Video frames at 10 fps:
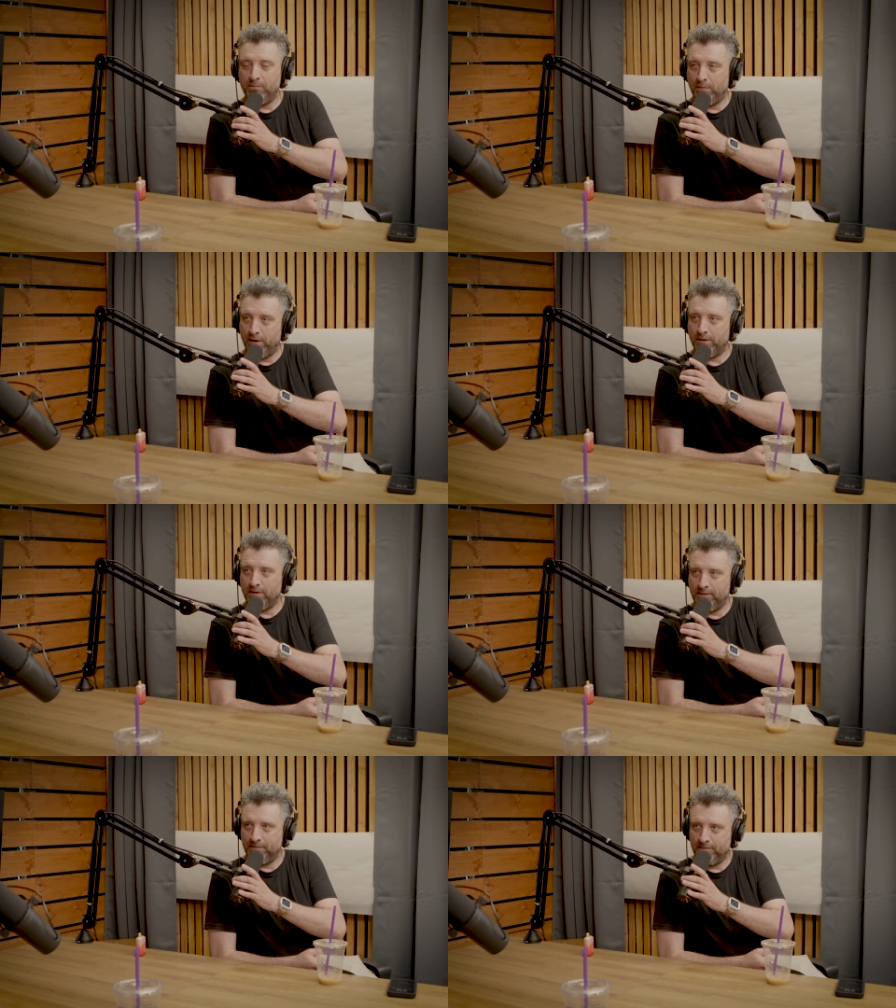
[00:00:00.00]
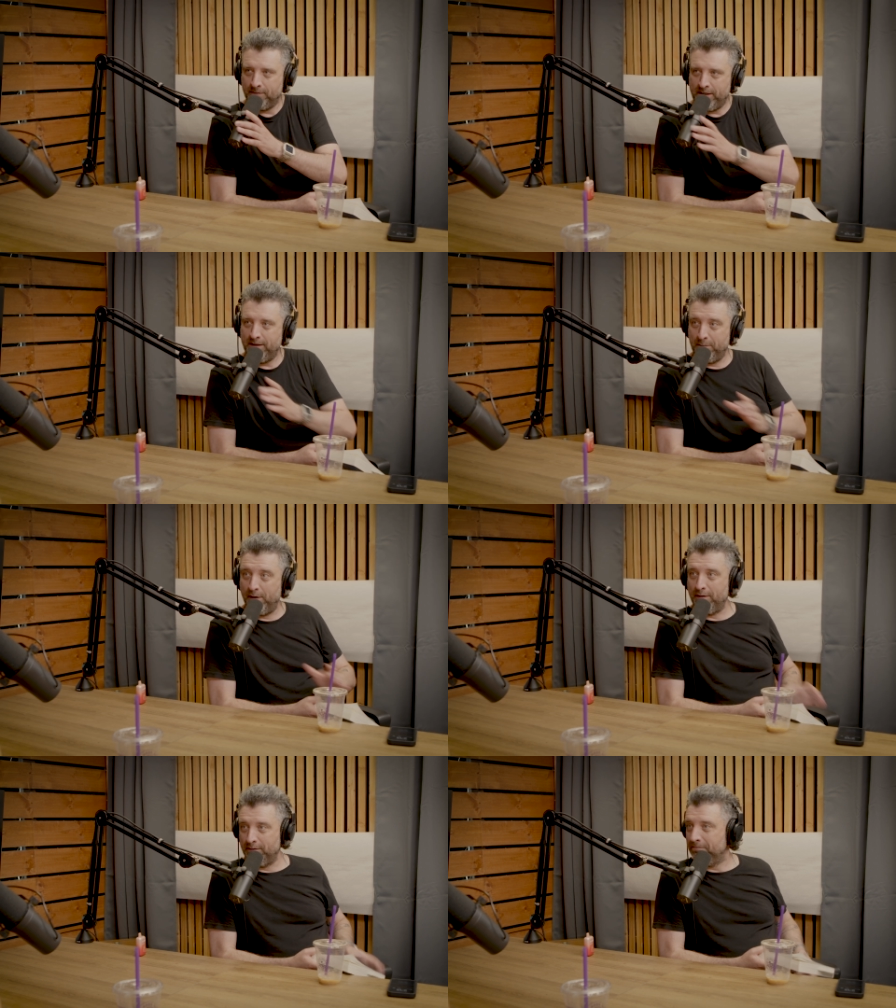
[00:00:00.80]
Murder. He did
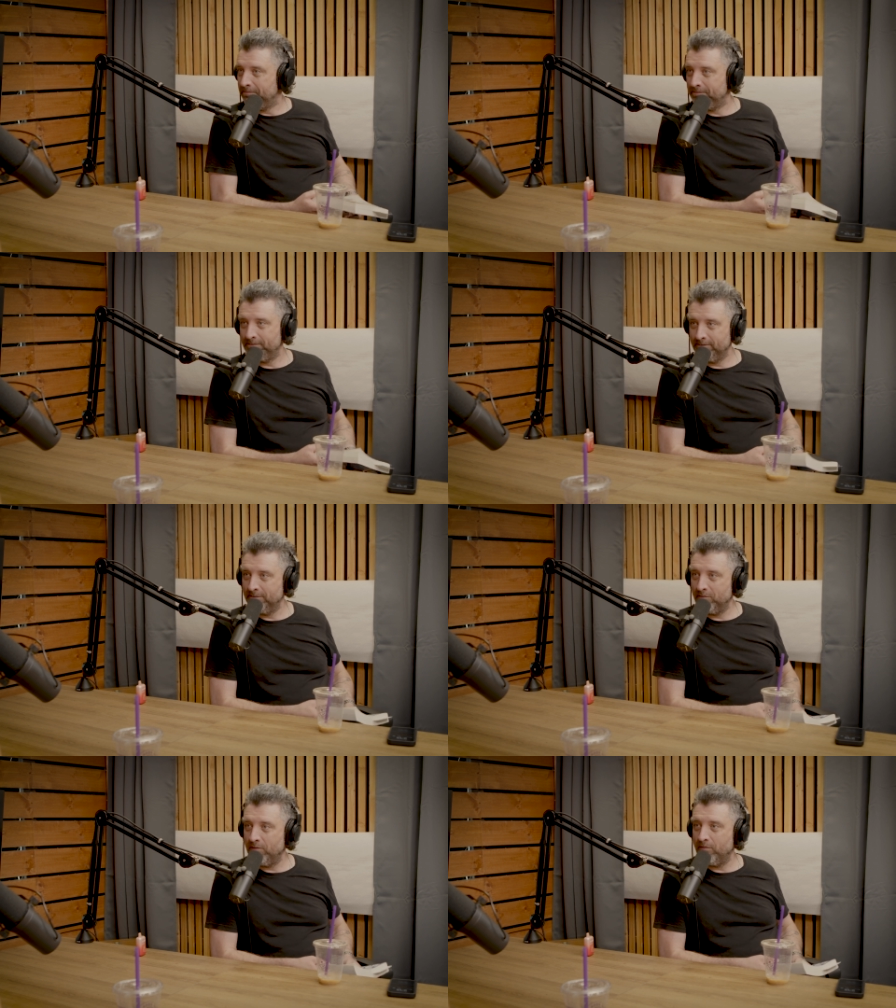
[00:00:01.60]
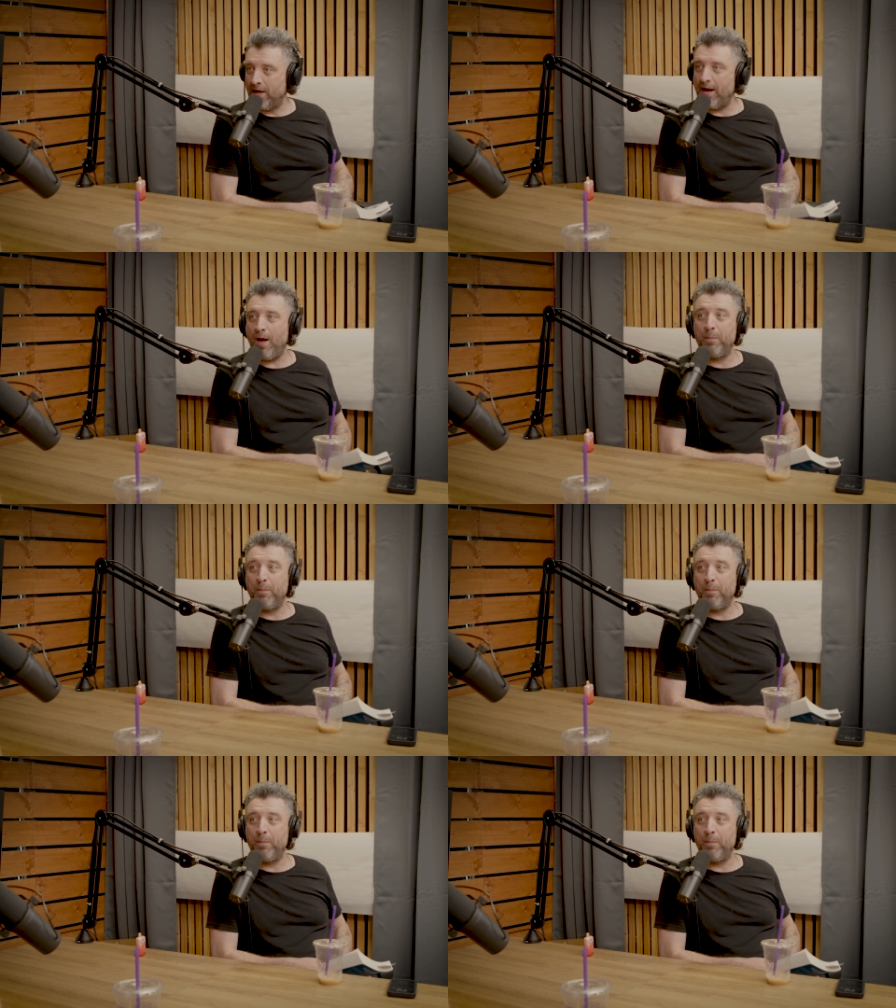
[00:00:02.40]
murder. And I'll